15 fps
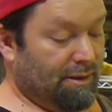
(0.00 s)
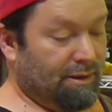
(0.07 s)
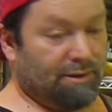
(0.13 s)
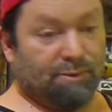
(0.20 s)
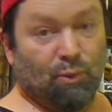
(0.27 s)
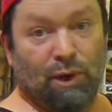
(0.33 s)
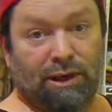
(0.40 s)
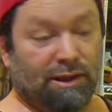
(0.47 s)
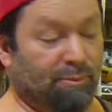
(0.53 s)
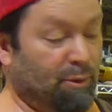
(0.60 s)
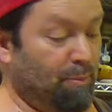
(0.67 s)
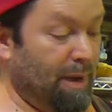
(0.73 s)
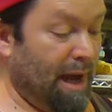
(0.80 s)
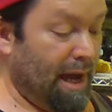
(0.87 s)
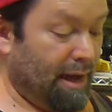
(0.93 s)
some white
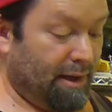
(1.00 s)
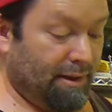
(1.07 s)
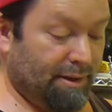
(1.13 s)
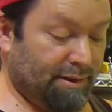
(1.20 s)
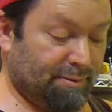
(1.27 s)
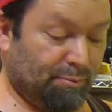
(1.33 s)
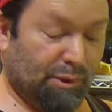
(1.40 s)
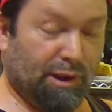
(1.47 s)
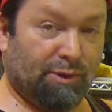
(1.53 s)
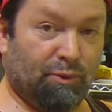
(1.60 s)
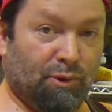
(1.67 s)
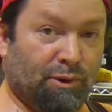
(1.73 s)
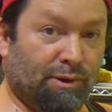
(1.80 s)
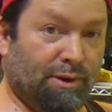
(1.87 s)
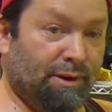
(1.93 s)
limba back. It's
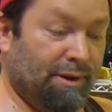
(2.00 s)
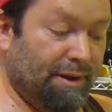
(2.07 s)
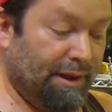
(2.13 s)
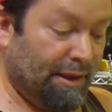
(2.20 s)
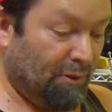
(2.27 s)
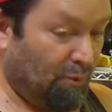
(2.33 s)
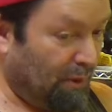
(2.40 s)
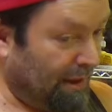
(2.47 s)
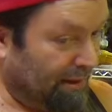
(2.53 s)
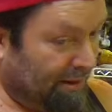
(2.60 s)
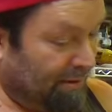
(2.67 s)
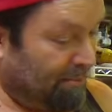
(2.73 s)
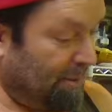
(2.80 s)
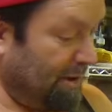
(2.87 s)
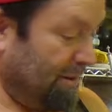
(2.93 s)
Bloodwood and white
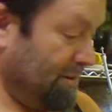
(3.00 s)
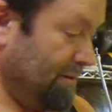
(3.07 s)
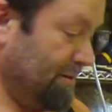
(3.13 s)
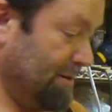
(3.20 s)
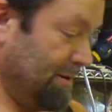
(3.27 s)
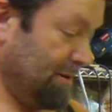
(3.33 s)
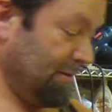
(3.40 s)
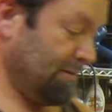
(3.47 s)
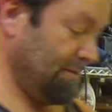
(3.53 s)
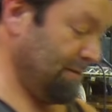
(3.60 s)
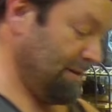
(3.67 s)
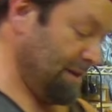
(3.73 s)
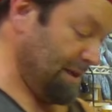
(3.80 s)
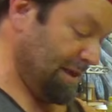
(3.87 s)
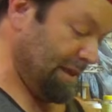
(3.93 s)
limba. So
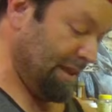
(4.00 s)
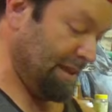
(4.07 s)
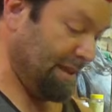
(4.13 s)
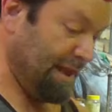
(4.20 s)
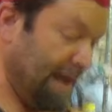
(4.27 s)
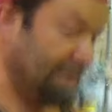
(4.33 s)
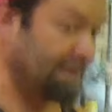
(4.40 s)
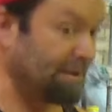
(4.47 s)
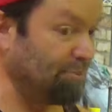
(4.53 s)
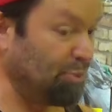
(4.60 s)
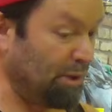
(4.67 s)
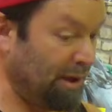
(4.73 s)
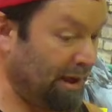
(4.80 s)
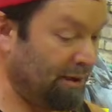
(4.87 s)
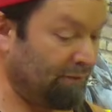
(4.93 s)
that's the
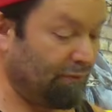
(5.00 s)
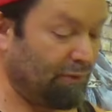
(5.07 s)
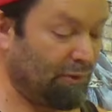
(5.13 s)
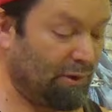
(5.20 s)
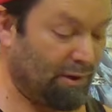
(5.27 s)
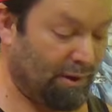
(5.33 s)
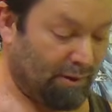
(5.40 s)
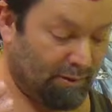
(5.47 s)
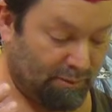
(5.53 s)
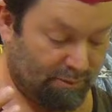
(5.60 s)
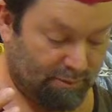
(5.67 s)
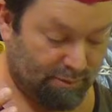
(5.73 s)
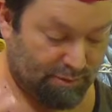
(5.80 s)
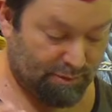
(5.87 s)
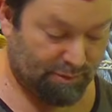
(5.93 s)
plan for our
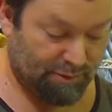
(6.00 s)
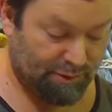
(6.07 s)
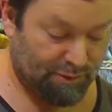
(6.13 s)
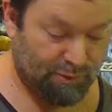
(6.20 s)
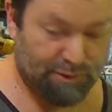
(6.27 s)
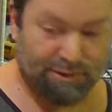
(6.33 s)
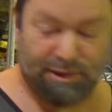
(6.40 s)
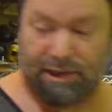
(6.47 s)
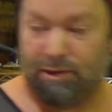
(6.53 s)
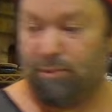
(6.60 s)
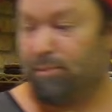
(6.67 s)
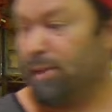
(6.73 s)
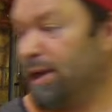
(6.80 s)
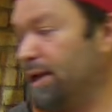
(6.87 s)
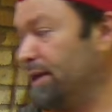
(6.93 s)
short scale
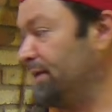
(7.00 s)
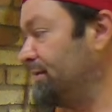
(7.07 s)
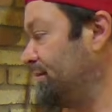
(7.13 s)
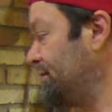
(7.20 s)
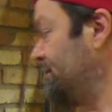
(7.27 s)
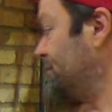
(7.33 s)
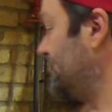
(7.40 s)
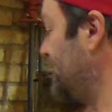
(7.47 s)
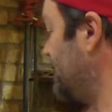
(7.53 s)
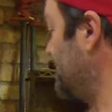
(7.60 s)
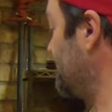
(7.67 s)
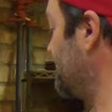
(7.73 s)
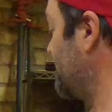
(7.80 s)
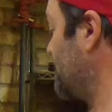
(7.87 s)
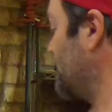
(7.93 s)
bass. And
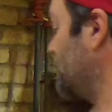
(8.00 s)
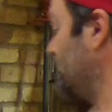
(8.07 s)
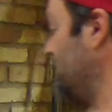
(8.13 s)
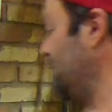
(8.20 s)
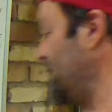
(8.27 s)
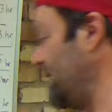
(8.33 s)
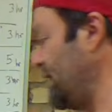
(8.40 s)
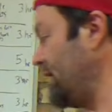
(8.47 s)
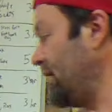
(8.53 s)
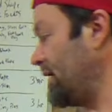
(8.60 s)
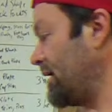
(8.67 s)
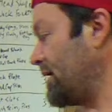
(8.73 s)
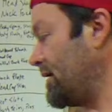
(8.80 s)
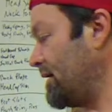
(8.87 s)
for the neck,